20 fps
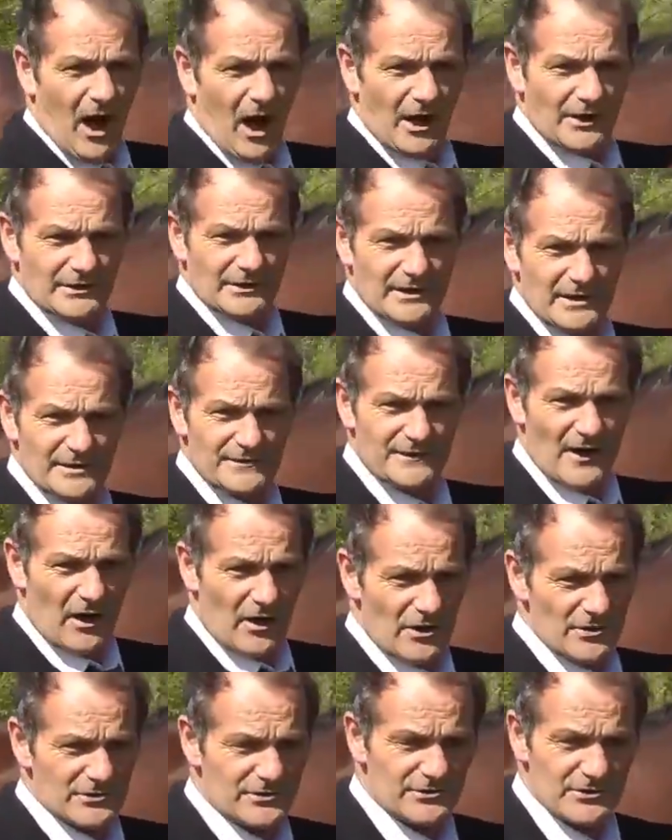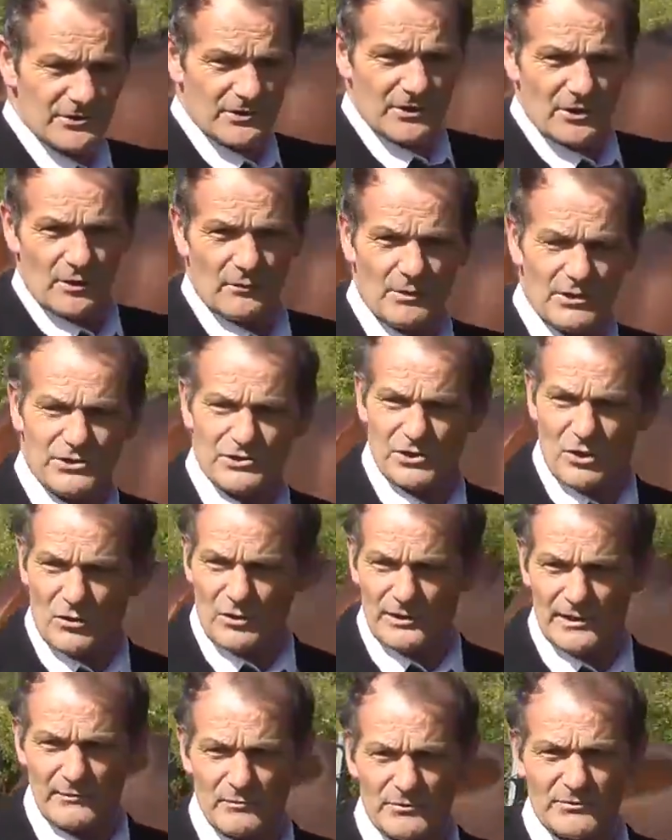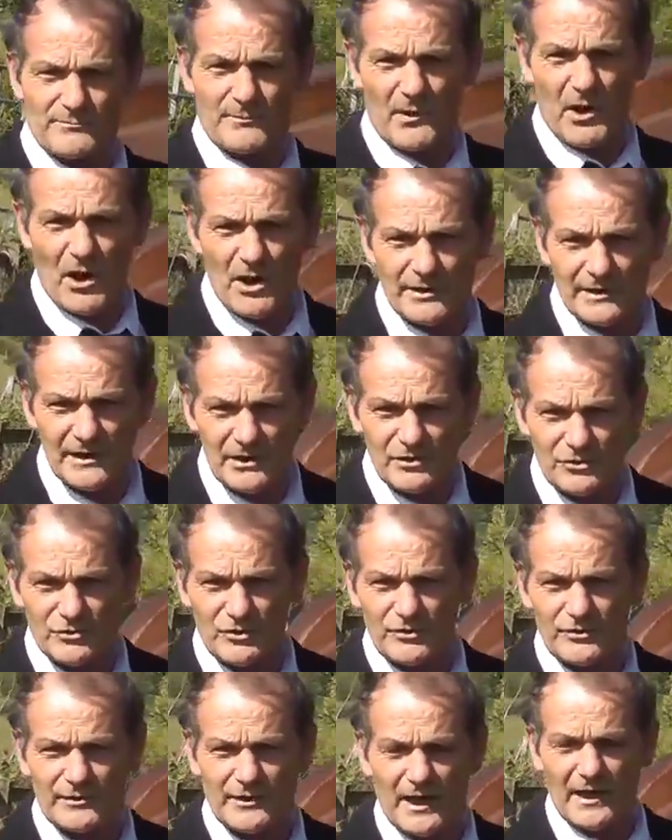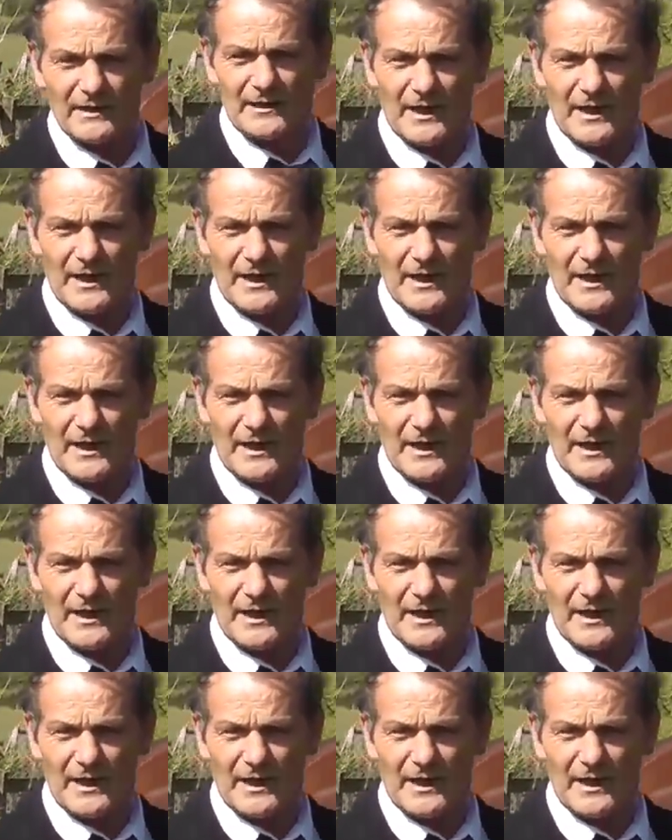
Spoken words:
on this horse, which showed he was brought injured